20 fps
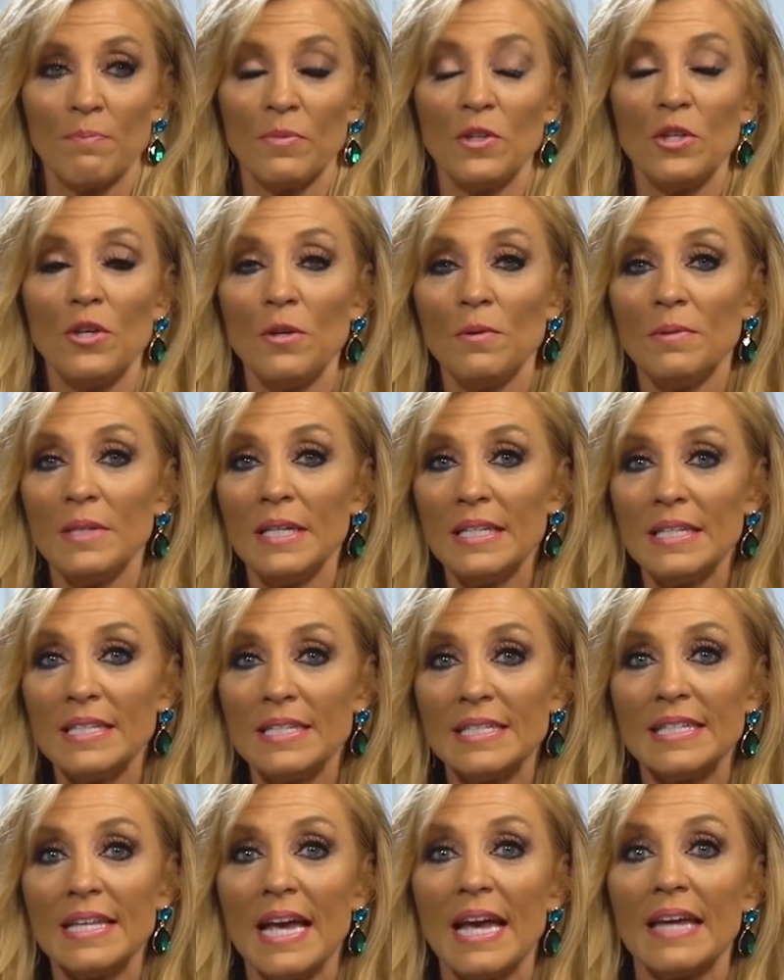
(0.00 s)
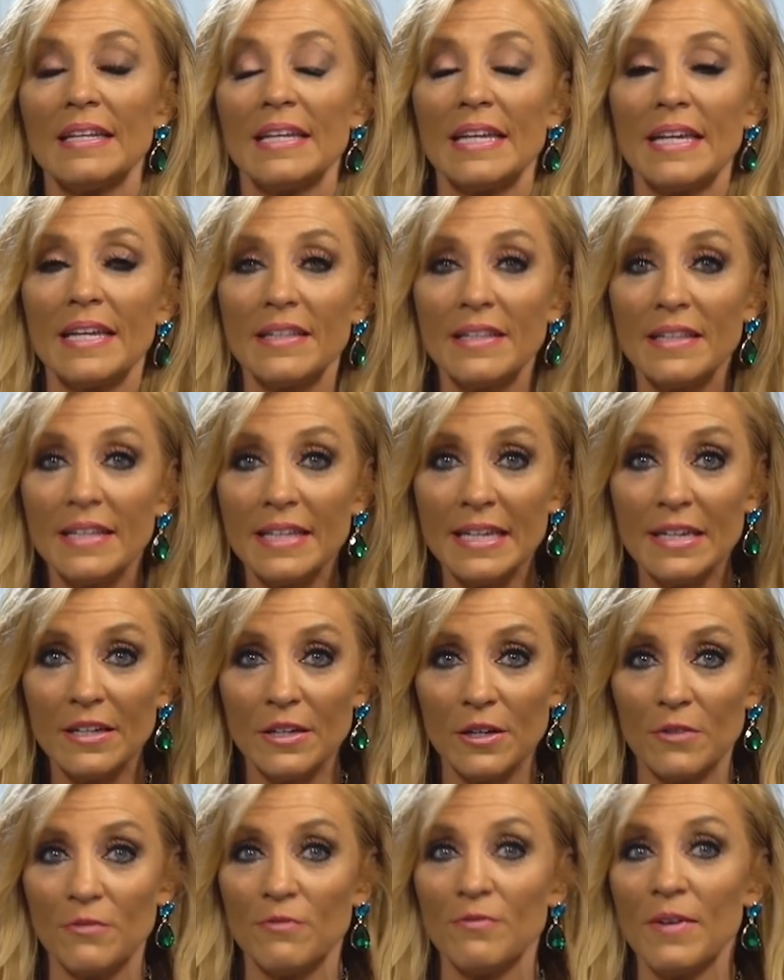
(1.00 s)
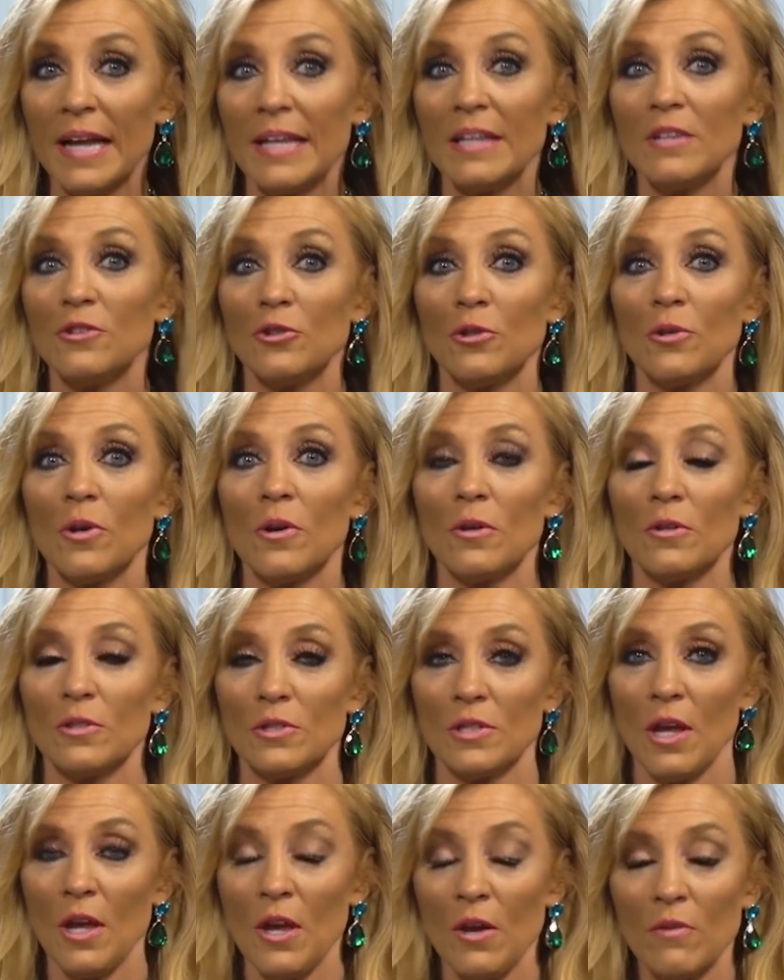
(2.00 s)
you need to set clear financial goals.